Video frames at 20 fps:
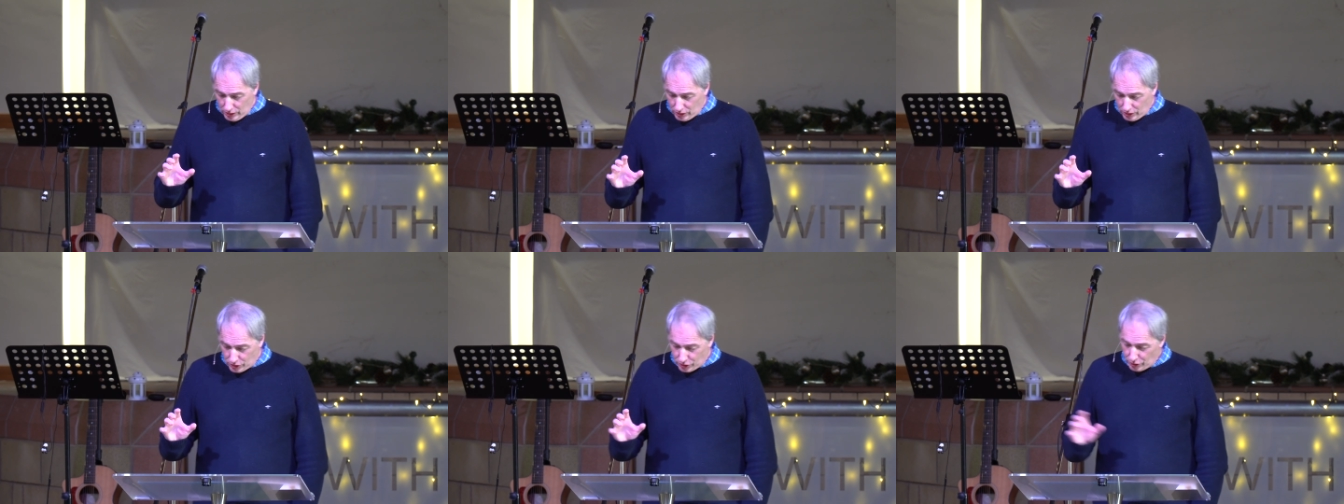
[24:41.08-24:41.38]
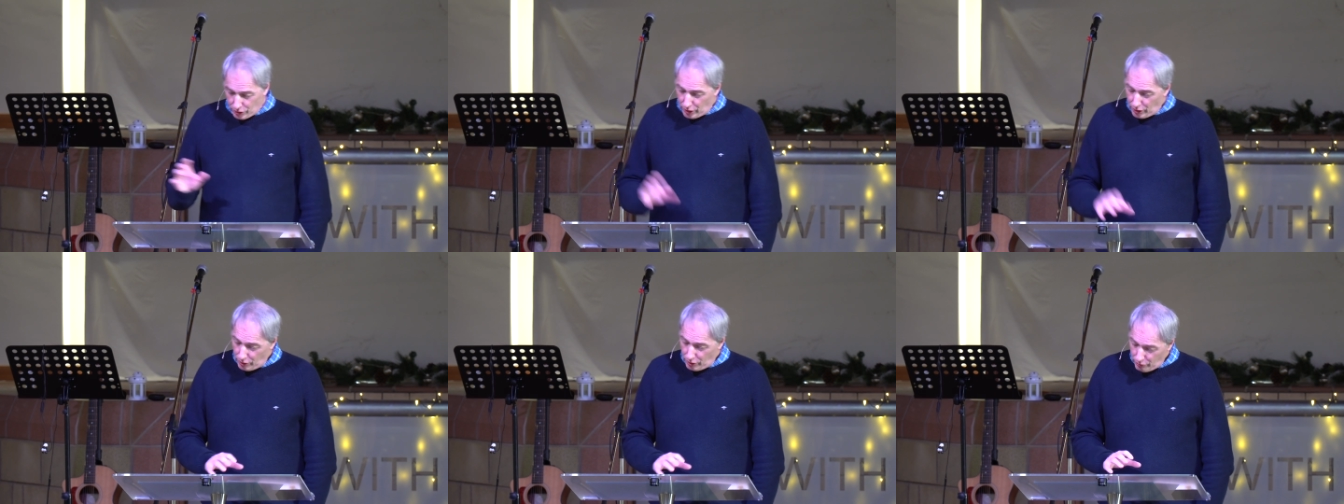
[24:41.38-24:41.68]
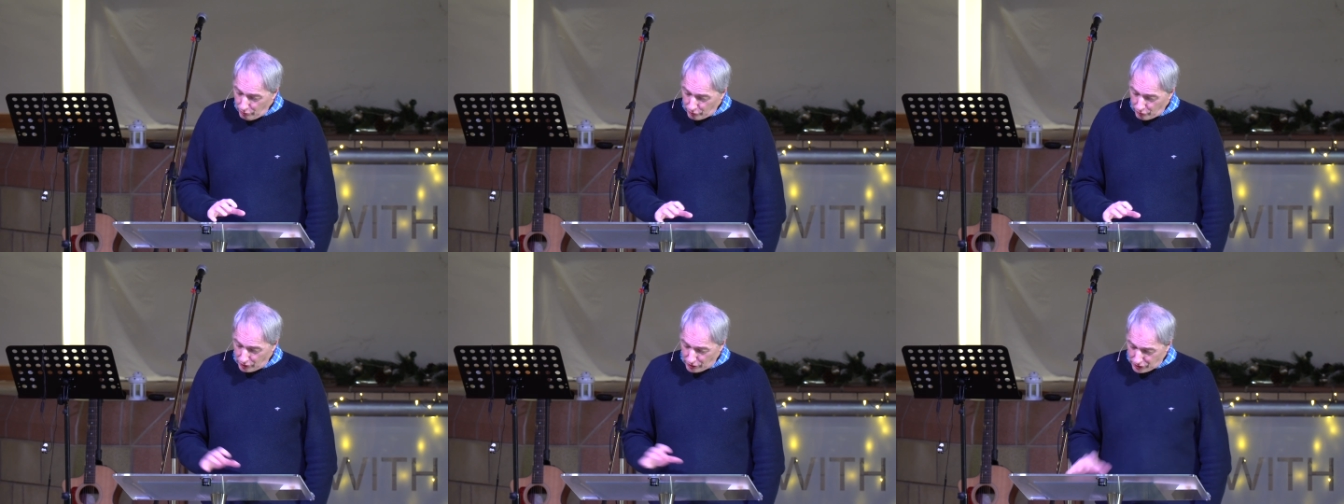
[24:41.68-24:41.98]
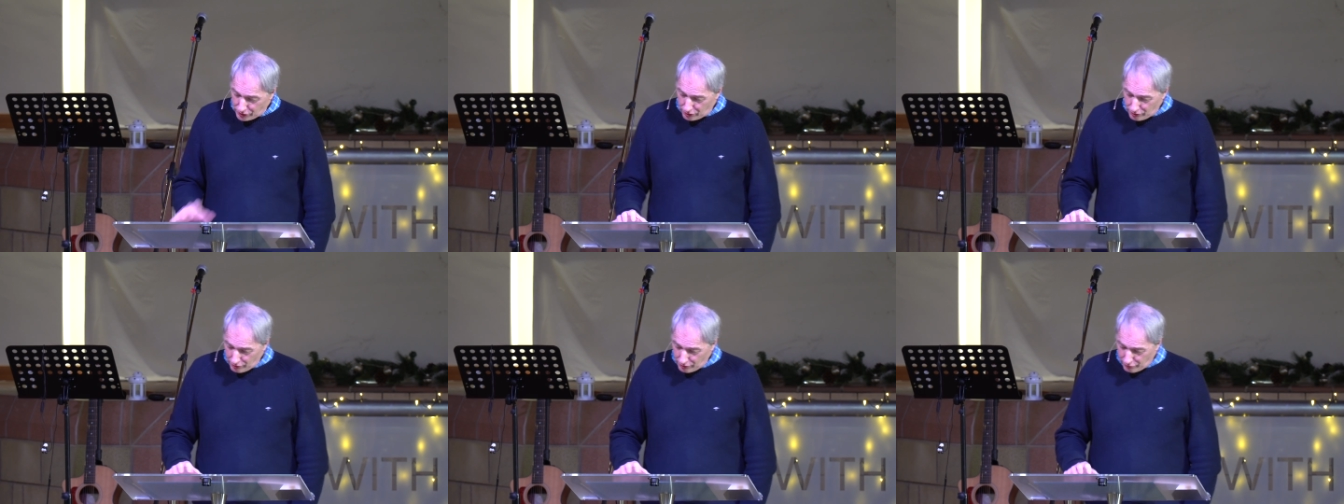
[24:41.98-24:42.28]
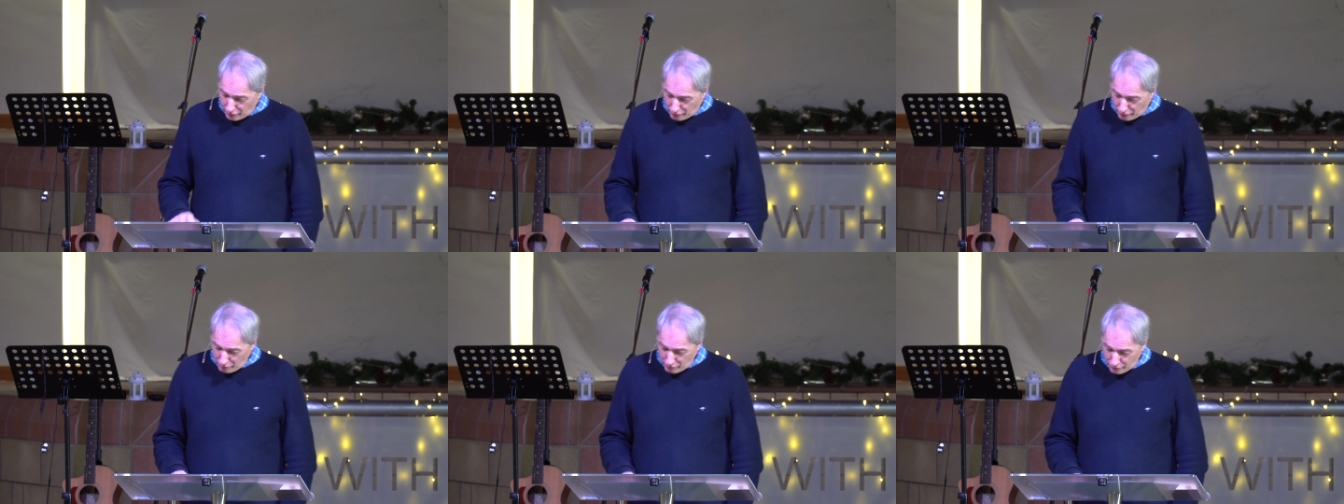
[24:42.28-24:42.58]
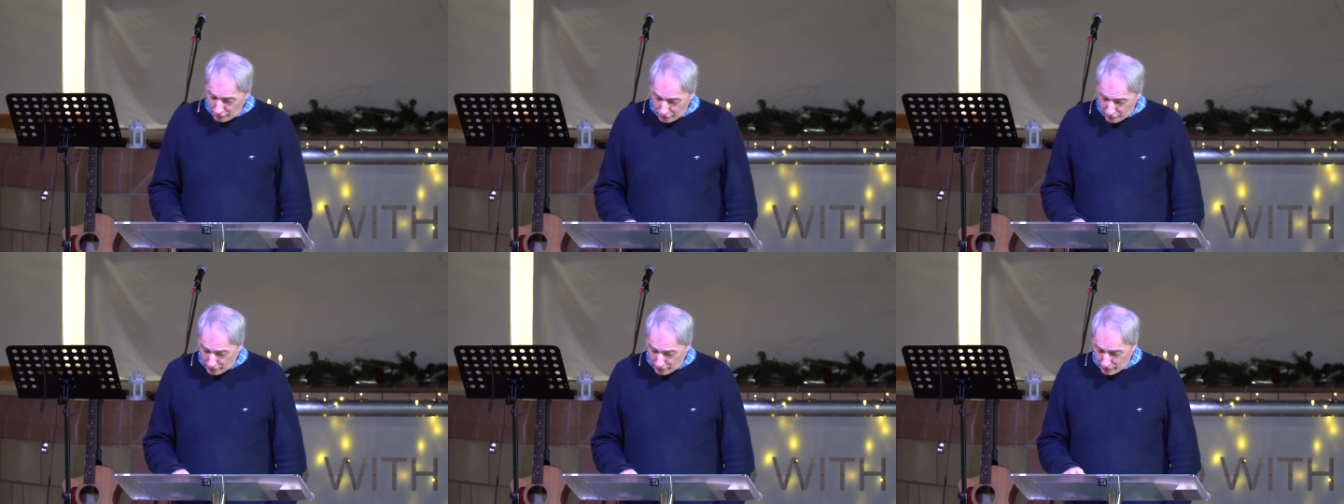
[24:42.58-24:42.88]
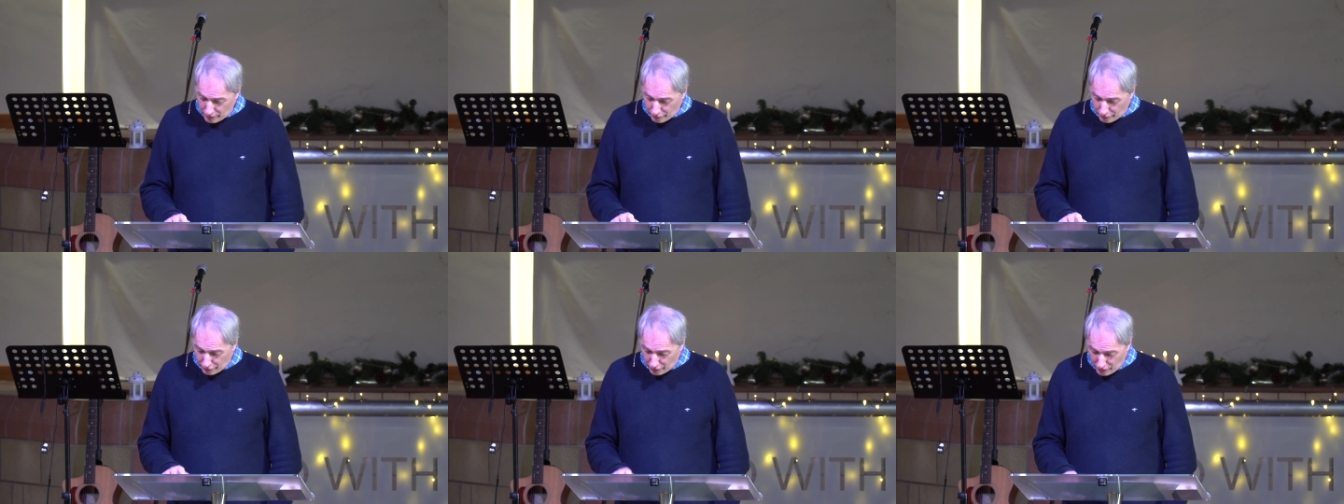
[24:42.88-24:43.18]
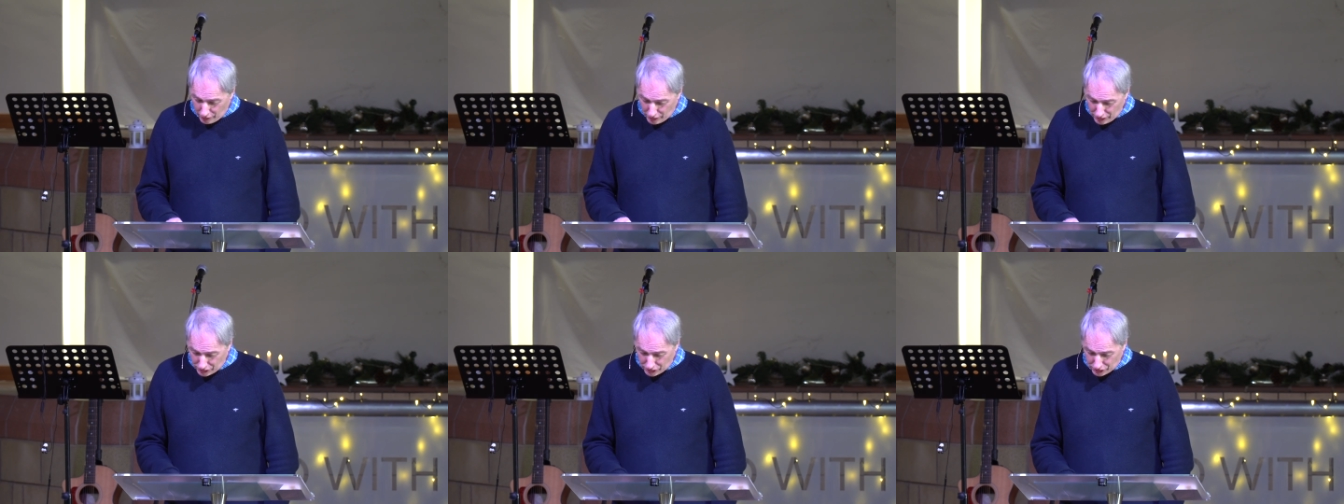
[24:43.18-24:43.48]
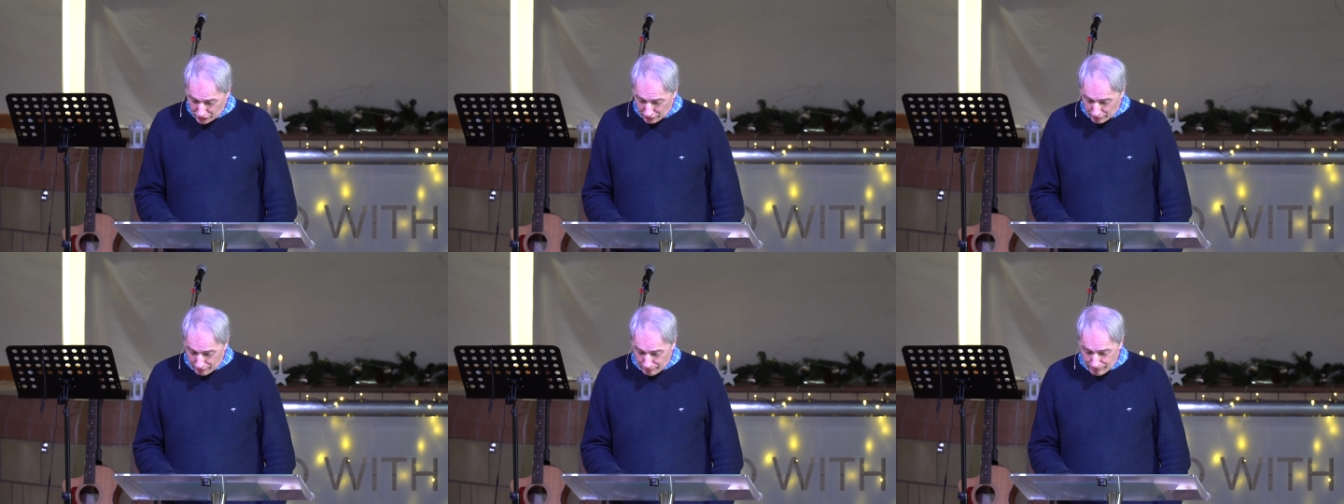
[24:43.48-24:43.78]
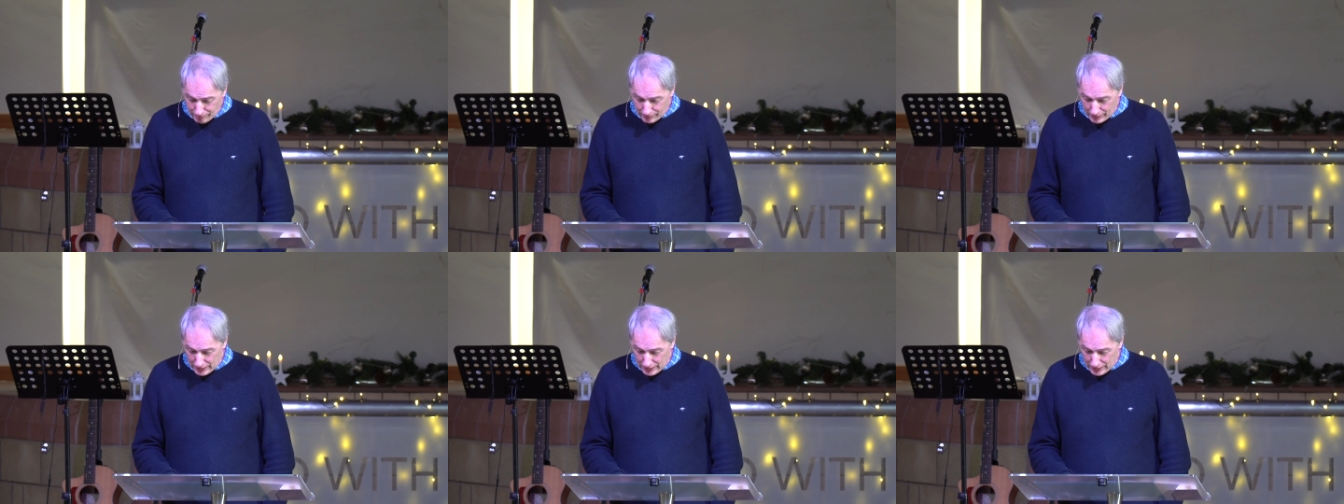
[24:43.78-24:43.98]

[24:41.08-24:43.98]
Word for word: so now that we've considered the foundation,